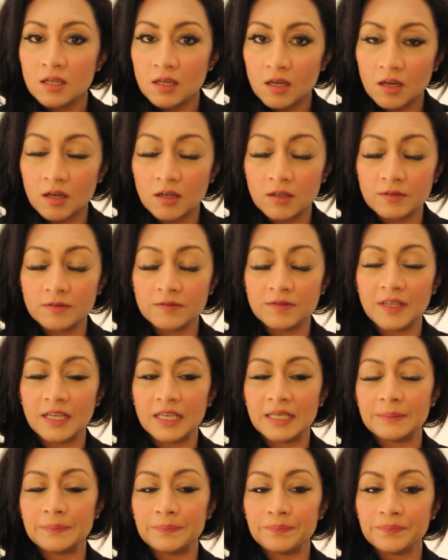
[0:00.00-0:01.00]
of
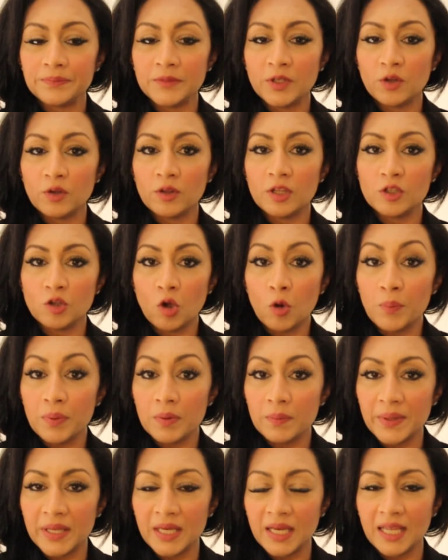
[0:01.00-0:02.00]
the
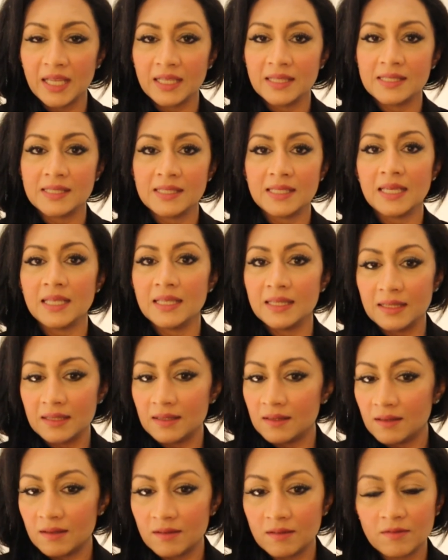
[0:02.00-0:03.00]
dopamine hits
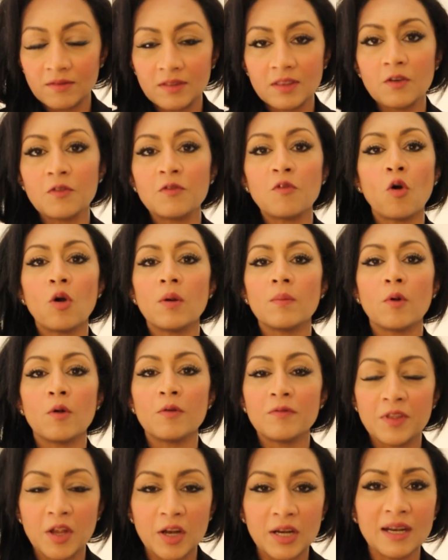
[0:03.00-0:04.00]
in the form
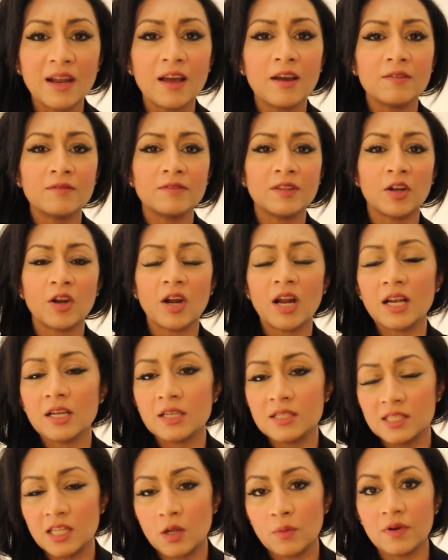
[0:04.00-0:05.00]
of their love, their
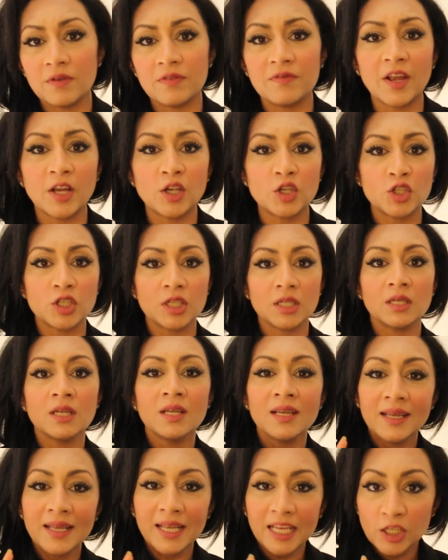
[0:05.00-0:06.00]
hugs, their affection,
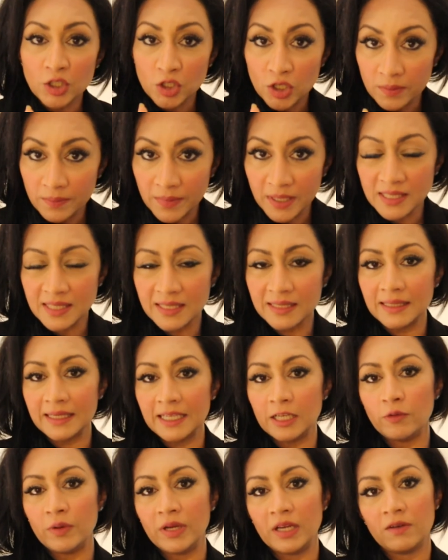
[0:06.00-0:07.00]

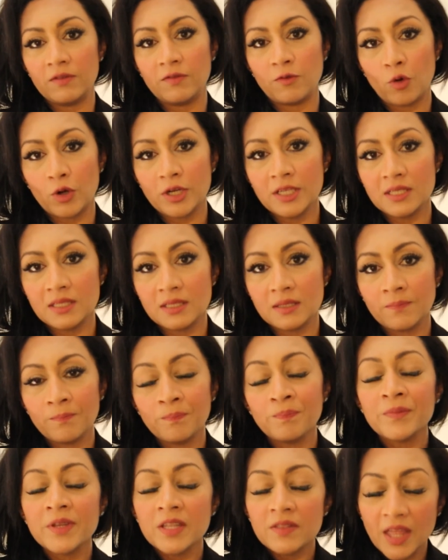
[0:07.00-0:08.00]
intermittently reinforced,
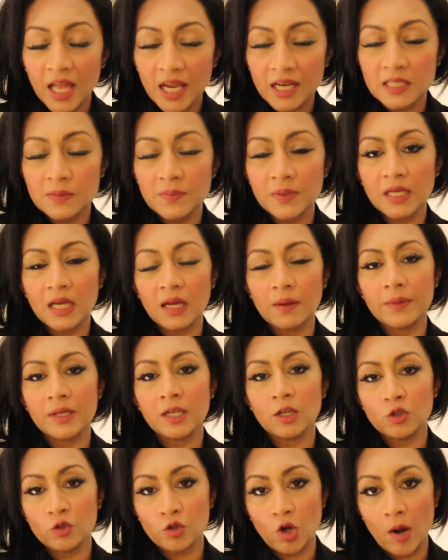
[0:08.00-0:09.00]
that is
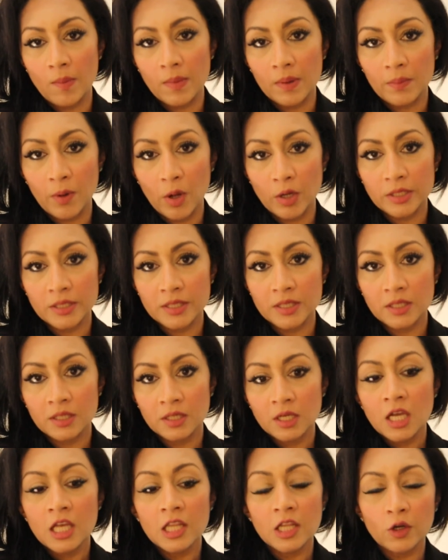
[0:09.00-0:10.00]
becoming a trauma bond.
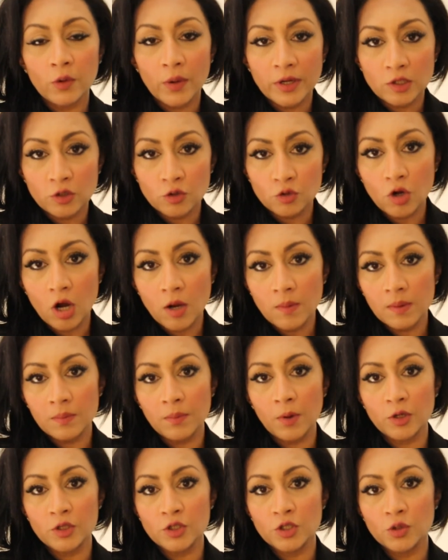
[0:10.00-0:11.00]
They're going to trauma
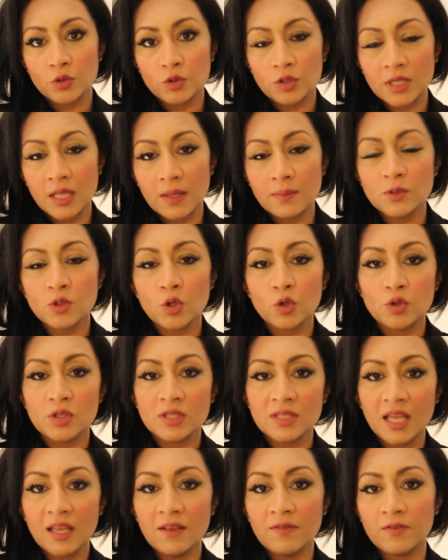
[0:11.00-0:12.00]
bond you to them, so you
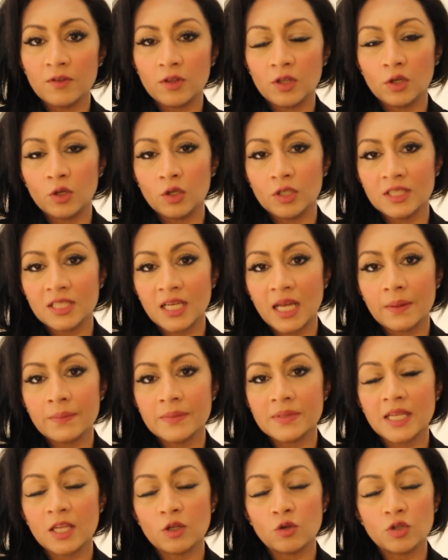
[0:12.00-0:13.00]
stay for the good
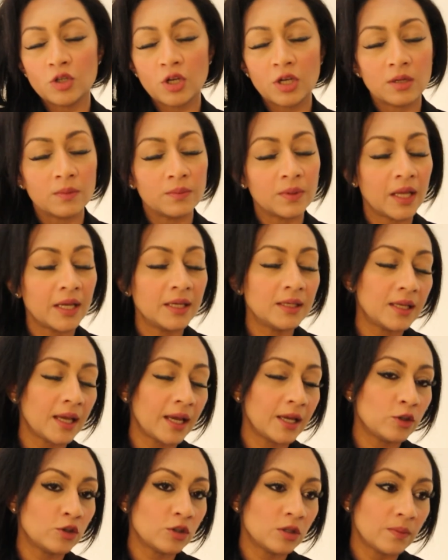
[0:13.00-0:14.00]
times and you turn a blind
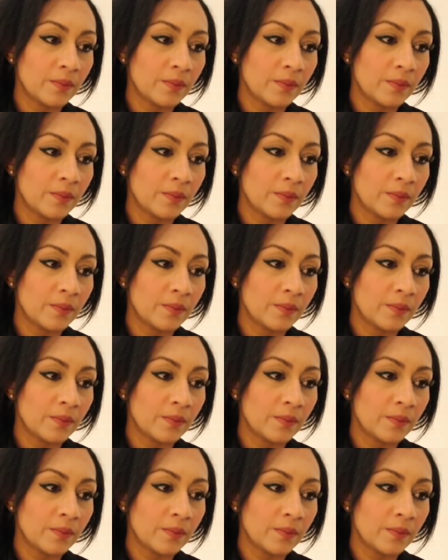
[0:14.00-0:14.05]
eye to